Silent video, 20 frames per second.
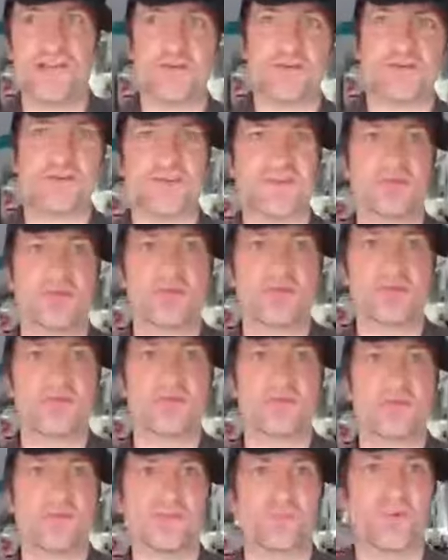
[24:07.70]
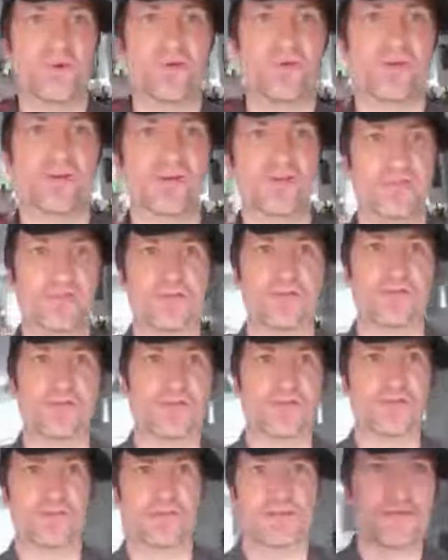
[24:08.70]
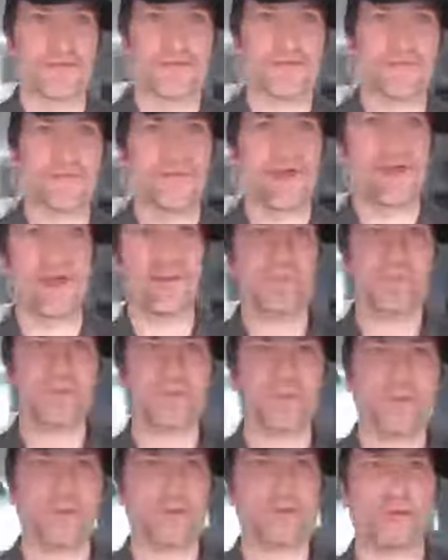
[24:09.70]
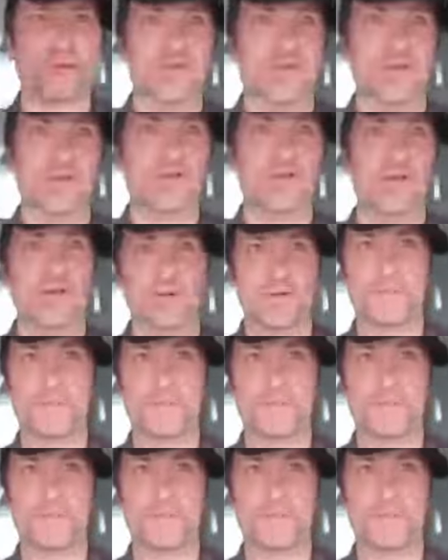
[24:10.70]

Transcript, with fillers: adults don't respond to stories. Absolute nonsense.